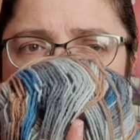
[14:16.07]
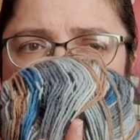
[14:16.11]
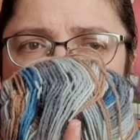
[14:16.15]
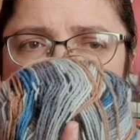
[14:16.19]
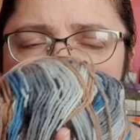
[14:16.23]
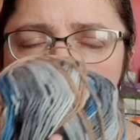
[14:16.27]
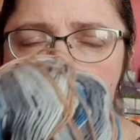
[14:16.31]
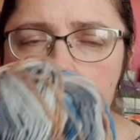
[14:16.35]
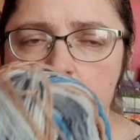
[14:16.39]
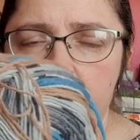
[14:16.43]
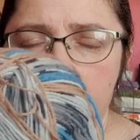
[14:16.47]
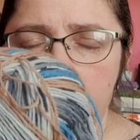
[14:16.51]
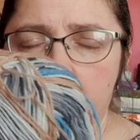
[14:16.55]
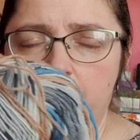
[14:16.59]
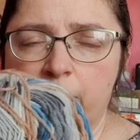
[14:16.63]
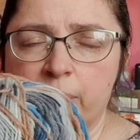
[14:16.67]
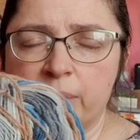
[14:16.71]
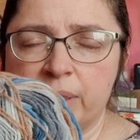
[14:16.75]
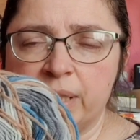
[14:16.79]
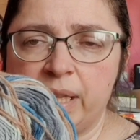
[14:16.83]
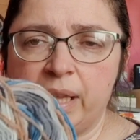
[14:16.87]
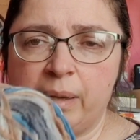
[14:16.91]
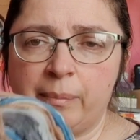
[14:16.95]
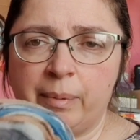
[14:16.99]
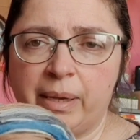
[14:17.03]
I was
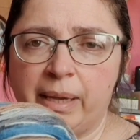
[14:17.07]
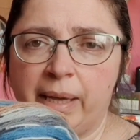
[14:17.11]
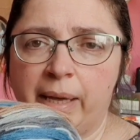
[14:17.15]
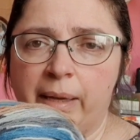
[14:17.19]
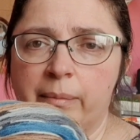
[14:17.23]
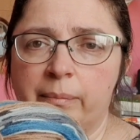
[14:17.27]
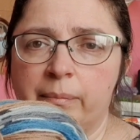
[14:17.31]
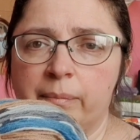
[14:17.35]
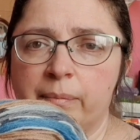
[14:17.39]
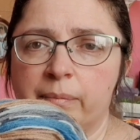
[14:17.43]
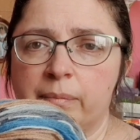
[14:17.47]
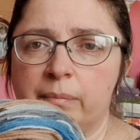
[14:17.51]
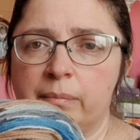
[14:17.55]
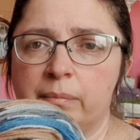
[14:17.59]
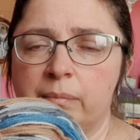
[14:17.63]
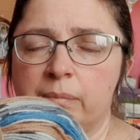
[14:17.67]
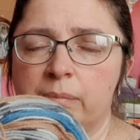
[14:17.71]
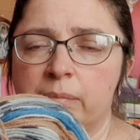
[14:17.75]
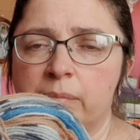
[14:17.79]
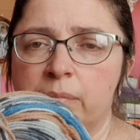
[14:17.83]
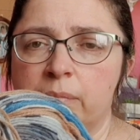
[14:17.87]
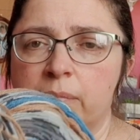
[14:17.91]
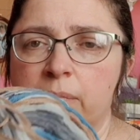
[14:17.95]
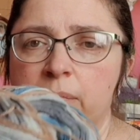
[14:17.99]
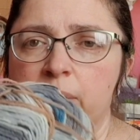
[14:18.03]
in Abercan
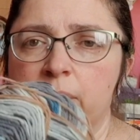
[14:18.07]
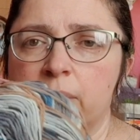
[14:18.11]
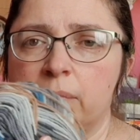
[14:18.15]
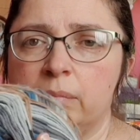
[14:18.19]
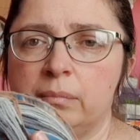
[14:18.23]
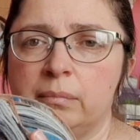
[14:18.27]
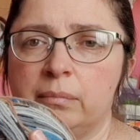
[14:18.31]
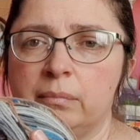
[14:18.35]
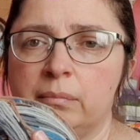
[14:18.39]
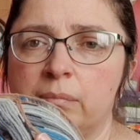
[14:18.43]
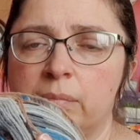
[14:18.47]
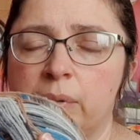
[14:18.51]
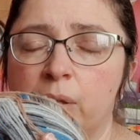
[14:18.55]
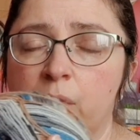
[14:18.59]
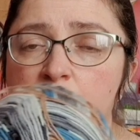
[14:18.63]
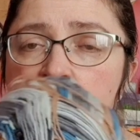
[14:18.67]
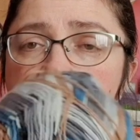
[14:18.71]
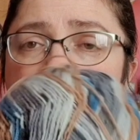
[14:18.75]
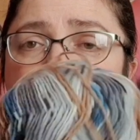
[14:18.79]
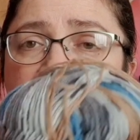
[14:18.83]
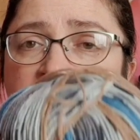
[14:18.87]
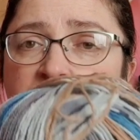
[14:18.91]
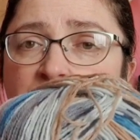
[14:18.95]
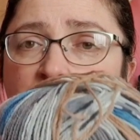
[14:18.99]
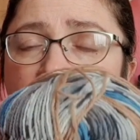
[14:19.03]
because
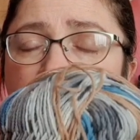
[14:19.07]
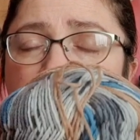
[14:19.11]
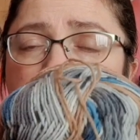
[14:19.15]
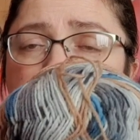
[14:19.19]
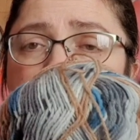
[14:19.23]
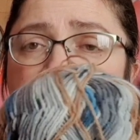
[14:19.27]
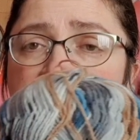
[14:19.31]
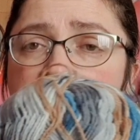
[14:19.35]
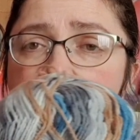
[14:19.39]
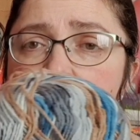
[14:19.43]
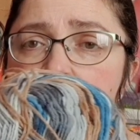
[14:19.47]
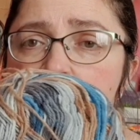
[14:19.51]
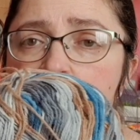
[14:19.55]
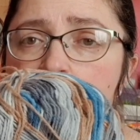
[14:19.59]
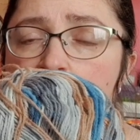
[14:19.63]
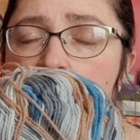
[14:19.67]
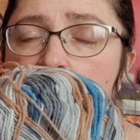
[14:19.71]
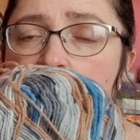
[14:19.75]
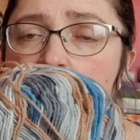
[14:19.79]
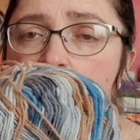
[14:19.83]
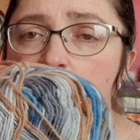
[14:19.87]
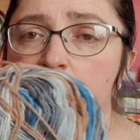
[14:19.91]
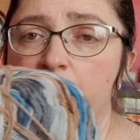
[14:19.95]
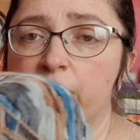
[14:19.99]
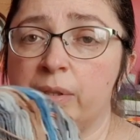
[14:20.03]
they have a good knitting
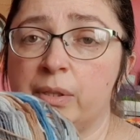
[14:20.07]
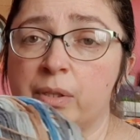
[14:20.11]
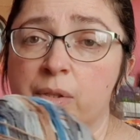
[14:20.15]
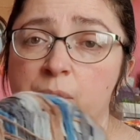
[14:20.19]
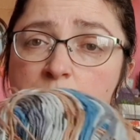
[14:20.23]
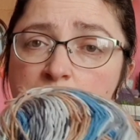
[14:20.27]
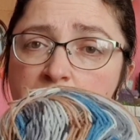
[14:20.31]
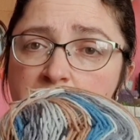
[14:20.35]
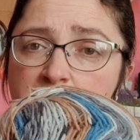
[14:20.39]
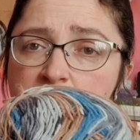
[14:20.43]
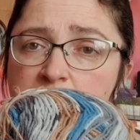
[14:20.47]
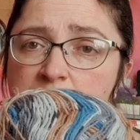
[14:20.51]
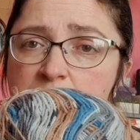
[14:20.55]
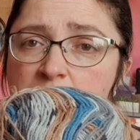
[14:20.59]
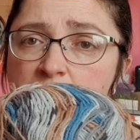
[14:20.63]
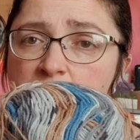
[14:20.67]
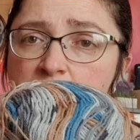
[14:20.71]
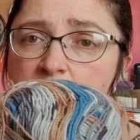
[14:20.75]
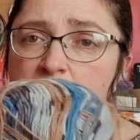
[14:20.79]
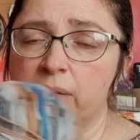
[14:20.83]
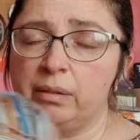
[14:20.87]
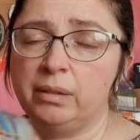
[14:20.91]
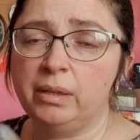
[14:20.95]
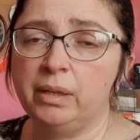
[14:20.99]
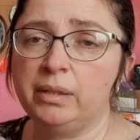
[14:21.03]
department as well as the
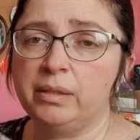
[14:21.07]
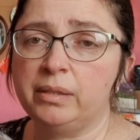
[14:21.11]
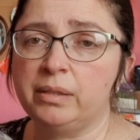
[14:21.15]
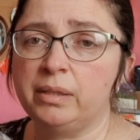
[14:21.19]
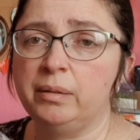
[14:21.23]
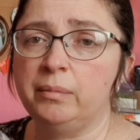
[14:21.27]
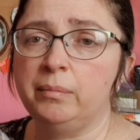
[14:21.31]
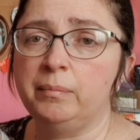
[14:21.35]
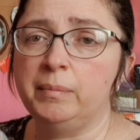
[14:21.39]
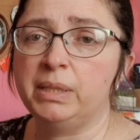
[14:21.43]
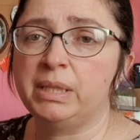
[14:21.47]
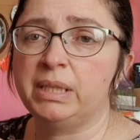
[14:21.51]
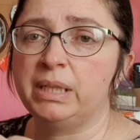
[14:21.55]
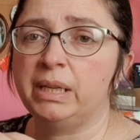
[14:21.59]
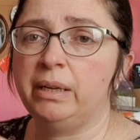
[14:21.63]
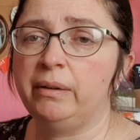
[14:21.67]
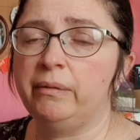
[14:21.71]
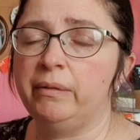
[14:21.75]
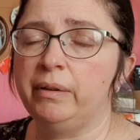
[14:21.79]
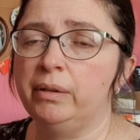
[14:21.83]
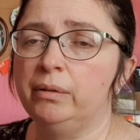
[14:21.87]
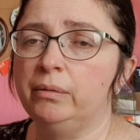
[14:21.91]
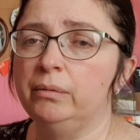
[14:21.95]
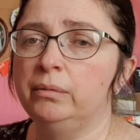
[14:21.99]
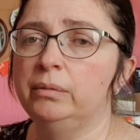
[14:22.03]

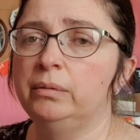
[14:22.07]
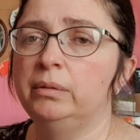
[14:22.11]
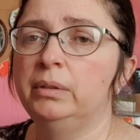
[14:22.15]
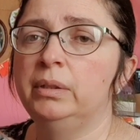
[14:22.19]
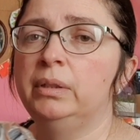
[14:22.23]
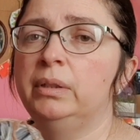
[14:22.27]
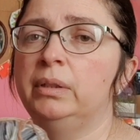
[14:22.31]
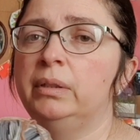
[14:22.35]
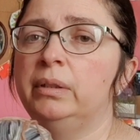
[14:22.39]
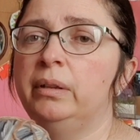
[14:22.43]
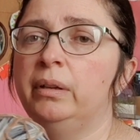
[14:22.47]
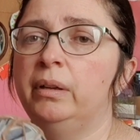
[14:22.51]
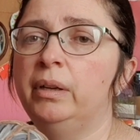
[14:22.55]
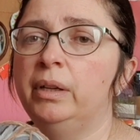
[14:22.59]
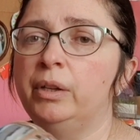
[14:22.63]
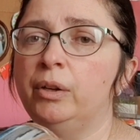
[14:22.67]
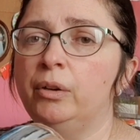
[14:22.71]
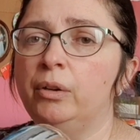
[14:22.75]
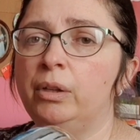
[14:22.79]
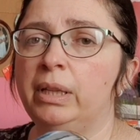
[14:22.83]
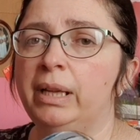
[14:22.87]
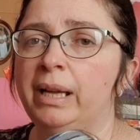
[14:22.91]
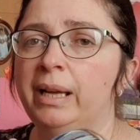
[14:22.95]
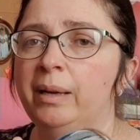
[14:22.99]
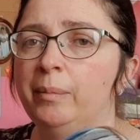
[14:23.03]
material and
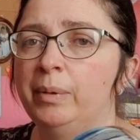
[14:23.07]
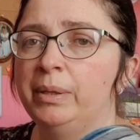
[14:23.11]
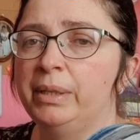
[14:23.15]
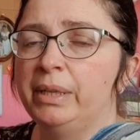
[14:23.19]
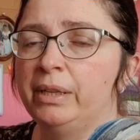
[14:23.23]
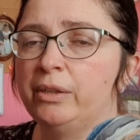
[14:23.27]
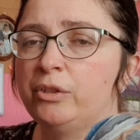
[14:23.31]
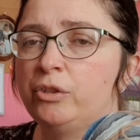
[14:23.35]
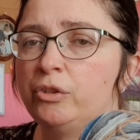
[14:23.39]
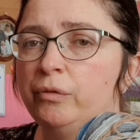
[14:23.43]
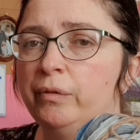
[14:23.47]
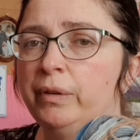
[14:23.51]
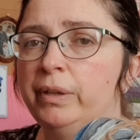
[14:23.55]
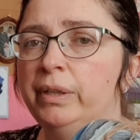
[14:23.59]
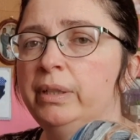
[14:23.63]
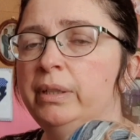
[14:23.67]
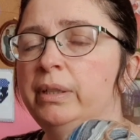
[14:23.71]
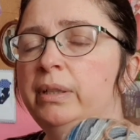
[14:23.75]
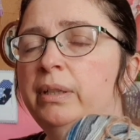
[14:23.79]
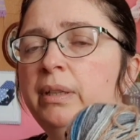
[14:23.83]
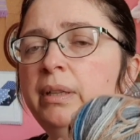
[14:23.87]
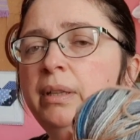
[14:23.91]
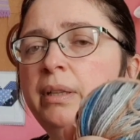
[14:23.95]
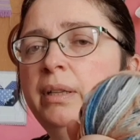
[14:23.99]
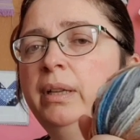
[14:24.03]
all the haberdashery.
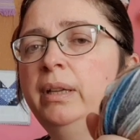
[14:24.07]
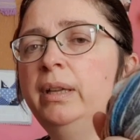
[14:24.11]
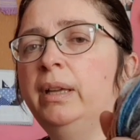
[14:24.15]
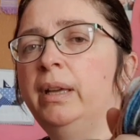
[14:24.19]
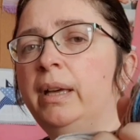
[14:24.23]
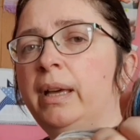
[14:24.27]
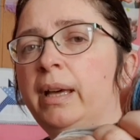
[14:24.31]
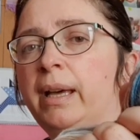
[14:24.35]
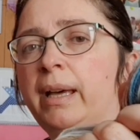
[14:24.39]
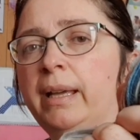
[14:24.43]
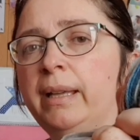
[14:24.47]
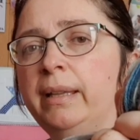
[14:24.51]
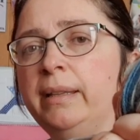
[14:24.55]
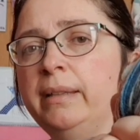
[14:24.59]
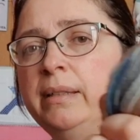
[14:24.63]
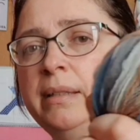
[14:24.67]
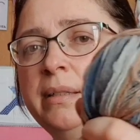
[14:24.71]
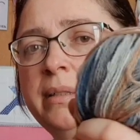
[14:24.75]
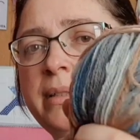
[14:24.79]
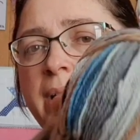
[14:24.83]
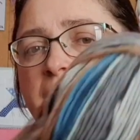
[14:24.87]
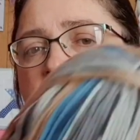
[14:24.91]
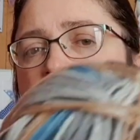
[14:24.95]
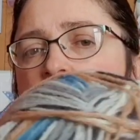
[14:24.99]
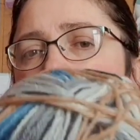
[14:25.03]
And
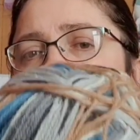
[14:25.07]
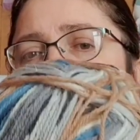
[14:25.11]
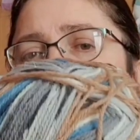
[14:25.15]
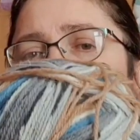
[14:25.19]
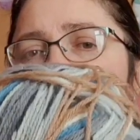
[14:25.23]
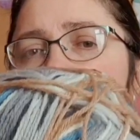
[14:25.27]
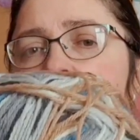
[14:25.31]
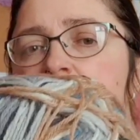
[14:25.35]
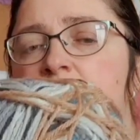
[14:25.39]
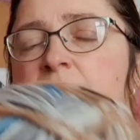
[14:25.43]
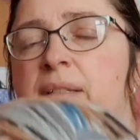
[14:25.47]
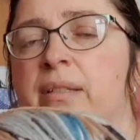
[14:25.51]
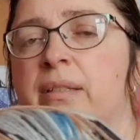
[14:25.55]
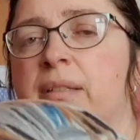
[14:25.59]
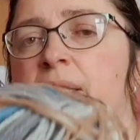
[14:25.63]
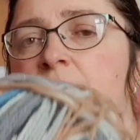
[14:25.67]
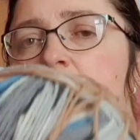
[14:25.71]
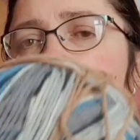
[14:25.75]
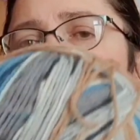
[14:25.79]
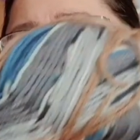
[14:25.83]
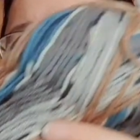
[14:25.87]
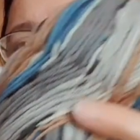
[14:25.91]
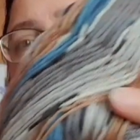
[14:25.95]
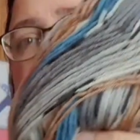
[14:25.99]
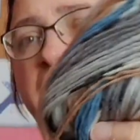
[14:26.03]
I got this.
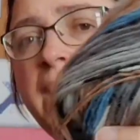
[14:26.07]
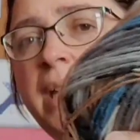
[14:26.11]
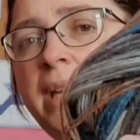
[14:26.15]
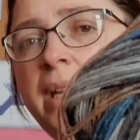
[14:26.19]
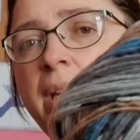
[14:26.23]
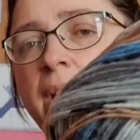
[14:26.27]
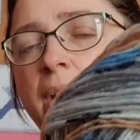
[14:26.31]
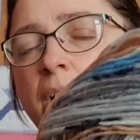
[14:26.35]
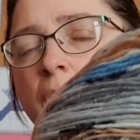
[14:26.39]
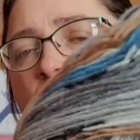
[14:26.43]
This was King